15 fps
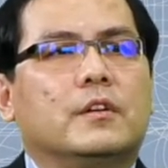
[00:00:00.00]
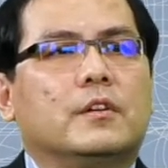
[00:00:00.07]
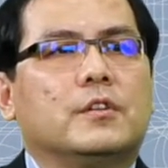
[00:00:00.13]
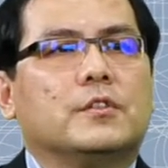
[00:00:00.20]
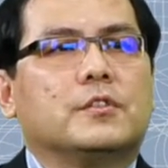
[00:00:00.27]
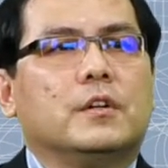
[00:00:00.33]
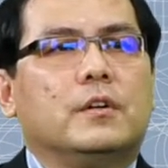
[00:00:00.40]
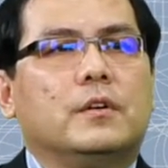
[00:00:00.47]

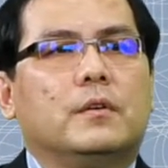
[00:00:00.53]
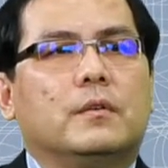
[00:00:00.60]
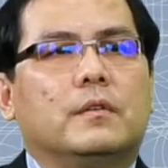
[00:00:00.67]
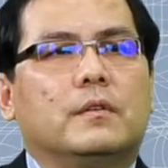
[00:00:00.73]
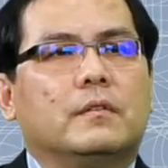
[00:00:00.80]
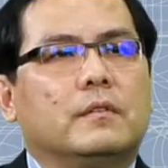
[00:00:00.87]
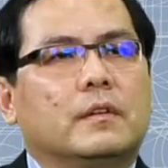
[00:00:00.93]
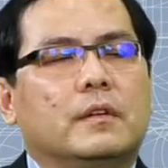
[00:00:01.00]
So
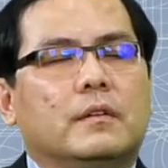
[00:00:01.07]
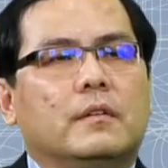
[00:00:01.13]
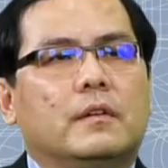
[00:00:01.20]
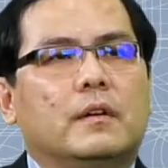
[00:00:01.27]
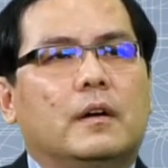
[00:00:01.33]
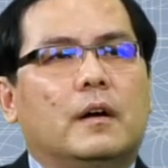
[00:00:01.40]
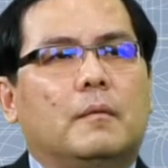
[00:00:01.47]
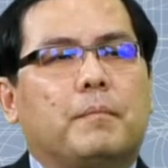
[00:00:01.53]

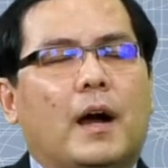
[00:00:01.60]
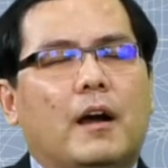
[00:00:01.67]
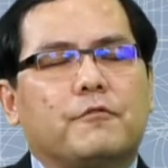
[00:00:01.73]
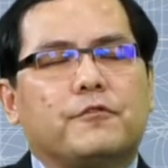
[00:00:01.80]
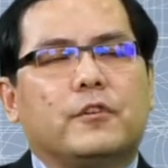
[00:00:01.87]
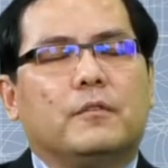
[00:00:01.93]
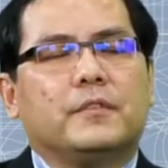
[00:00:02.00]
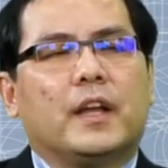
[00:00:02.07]
apart
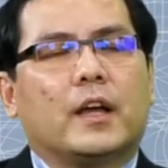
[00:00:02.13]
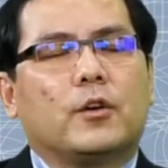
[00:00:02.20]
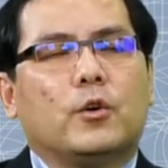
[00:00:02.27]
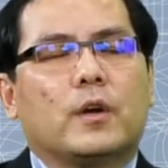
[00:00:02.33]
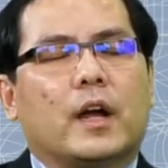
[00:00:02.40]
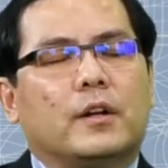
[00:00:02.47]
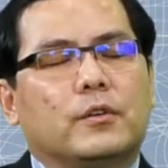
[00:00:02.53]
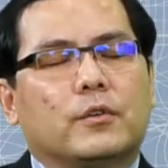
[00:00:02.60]
from
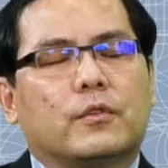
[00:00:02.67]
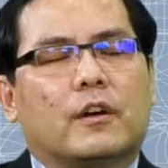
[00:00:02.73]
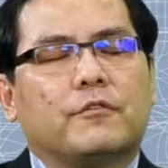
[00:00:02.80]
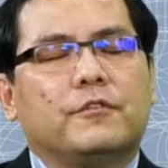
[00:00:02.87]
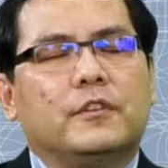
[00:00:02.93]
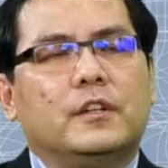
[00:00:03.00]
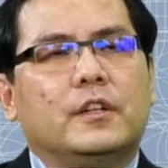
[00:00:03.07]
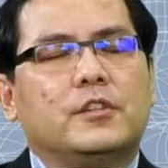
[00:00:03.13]

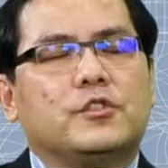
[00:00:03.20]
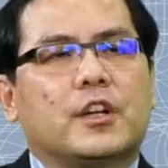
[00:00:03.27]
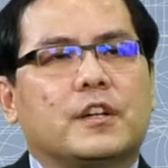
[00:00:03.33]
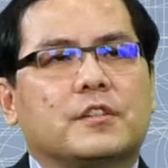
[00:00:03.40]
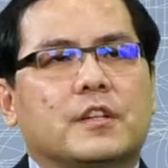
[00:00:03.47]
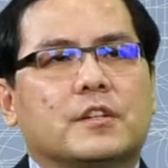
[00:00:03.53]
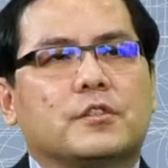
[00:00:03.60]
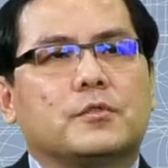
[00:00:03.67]
echocardiography,
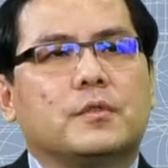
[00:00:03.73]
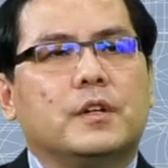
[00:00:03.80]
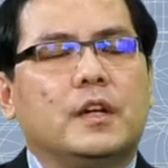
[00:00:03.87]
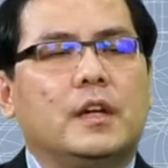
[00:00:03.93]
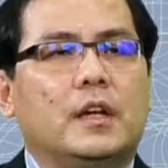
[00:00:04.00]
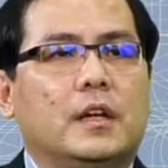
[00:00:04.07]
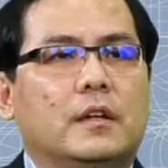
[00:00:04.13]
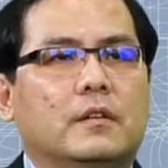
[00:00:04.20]
chest
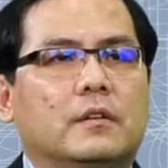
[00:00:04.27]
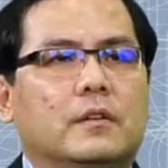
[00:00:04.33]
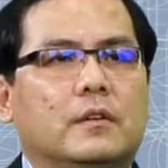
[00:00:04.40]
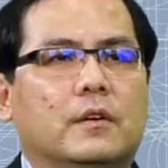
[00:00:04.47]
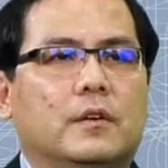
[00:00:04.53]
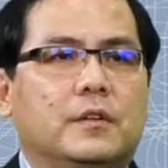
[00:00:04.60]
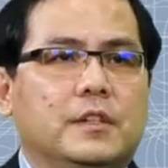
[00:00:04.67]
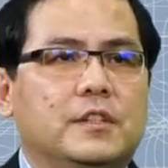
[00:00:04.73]
X-ray,
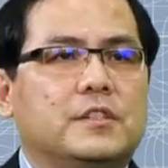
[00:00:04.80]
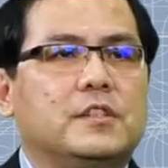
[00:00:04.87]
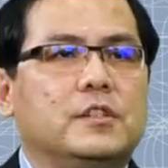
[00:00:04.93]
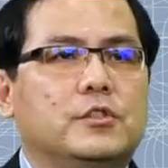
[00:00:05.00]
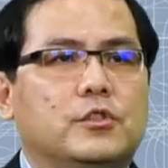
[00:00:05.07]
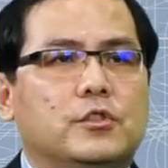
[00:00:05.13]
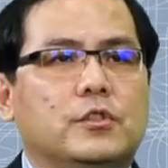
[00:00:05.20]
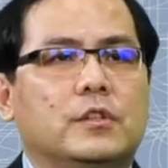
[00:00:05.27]
or
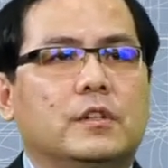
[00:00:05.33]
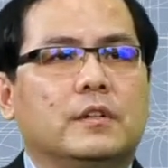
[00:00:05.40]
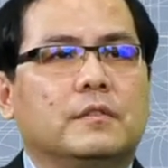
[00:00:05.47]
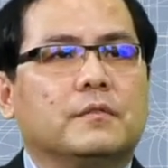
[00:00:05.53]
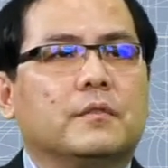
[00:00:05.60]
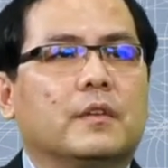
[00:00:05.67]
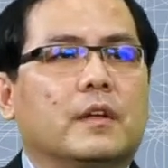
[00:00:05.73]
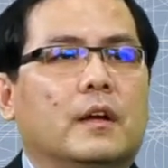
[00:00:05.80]
ECG,
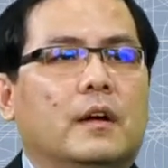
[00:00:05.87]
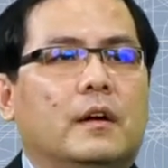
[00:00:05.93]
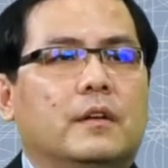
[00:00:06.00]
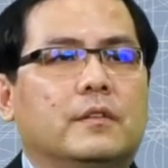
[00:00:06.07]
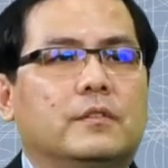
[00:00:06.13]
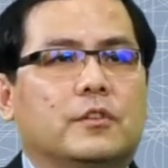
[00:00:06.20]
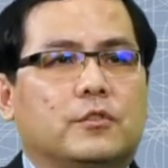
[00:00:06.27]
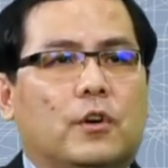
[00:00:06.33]

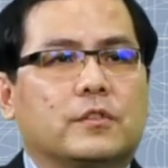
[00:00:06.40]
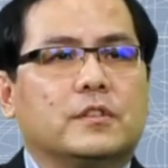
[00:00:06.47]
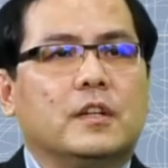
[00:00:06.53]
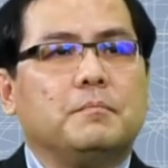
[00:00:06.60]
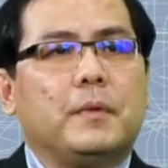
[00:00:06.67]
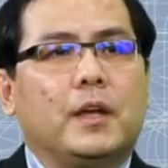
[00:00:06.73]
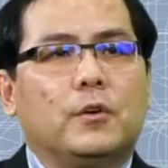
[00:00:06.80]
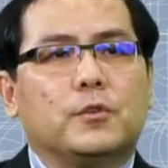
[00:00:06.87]
the doctor
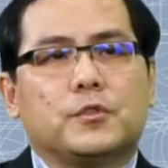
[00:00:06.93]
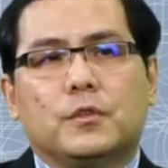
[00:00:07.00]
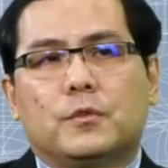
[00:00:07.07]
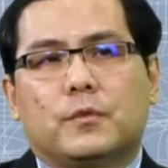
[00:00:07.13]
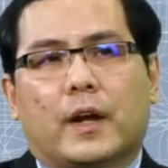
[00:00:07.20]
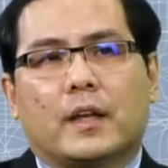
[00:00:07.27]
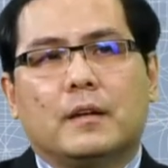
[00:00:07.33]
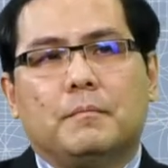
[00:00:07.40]
may also
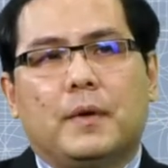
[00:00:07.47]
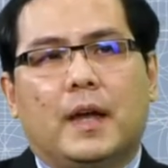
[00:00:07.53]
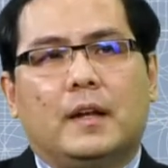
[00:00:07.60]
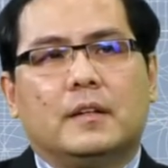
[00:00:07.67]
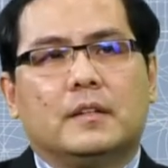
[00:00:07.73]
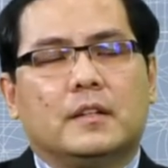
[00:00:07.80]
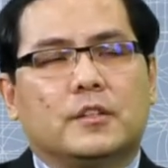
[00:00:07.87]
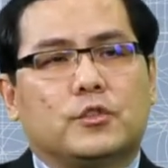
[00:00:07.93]

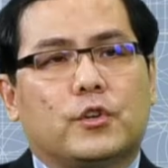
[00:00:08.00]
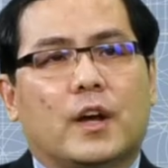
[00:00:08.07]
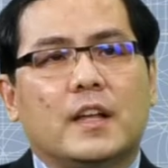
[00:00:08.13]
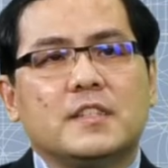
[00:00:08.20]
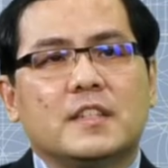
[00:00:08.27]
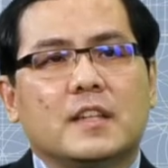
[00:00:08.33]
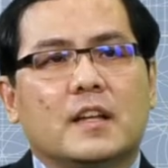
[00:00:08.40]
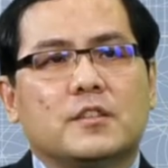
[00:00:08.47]
recommend a
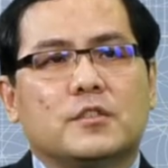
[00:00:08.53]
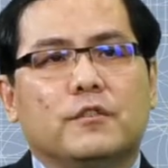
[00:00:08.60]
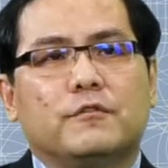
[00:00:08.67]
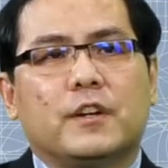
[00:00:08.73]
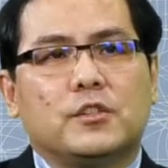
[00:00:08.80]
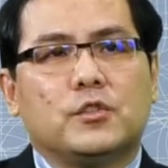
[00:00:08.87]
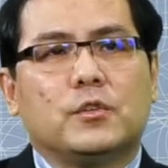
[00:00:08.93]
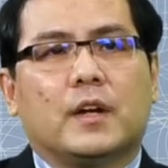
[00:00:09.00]

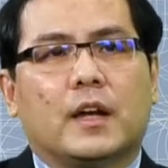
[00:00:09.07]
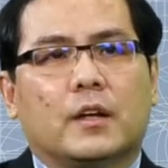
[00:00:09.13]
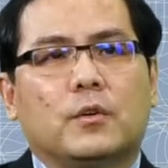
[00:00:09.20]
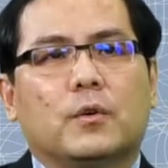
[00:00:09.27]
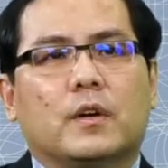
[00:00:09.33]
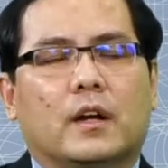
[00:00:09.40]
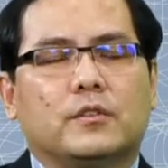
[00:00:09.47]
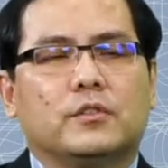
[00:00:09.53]
transesophageal
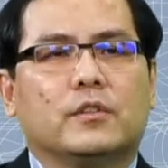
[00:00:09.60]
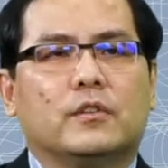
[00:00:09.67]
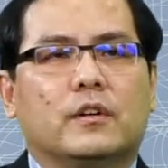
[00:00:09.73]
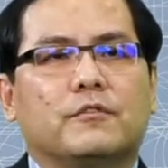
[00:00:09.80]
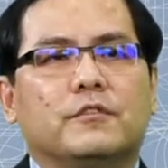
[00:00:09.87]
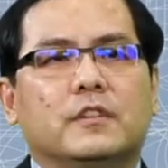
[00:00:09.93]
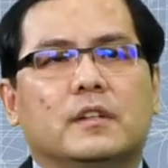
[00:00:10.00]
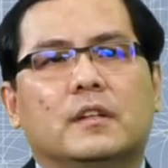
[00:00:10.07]

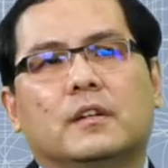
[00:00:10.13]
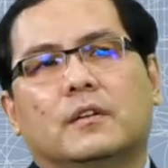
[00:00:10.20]
echocardiography,